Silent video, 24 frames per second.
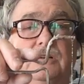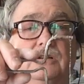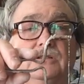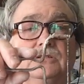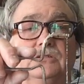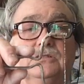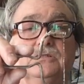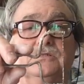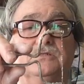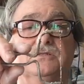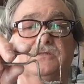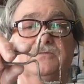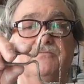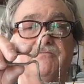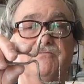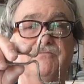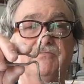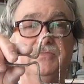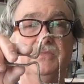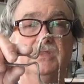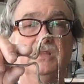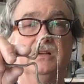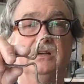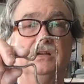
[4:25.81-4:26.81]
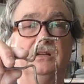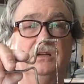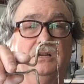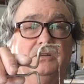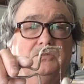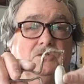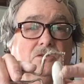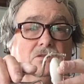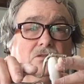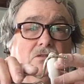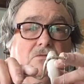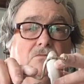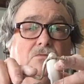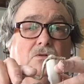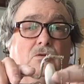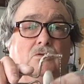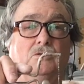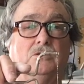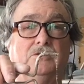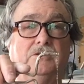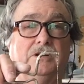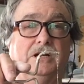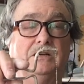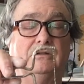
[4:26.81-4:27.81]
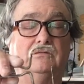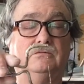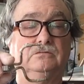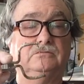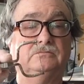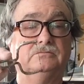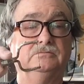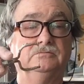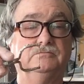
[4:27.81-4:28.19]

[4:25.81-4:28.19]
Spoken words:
cutters, and I took the roller out,